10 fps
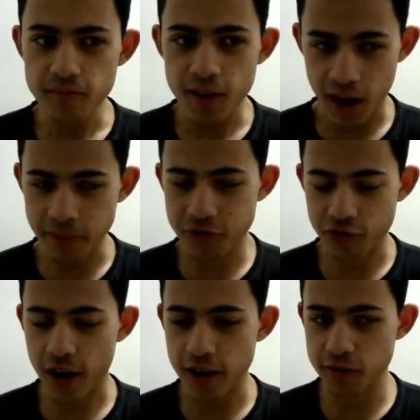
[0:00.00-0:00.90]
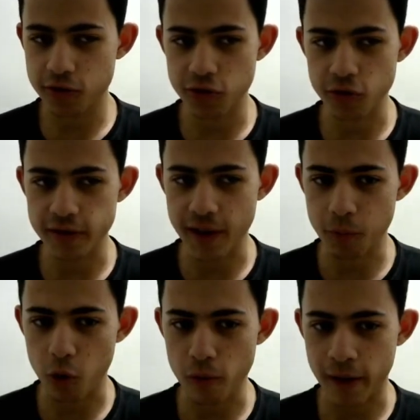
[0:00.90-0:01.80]
I'm trying to
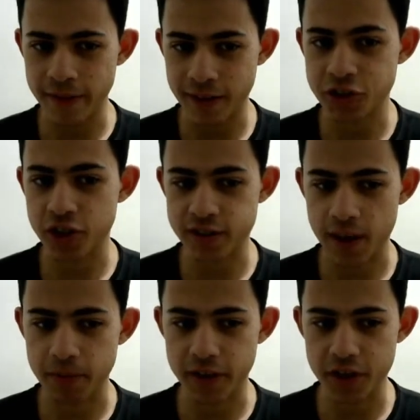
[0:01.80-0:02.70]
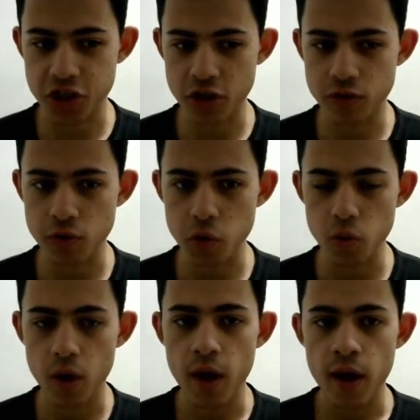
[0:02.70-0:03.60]
deploy my Nest.js application to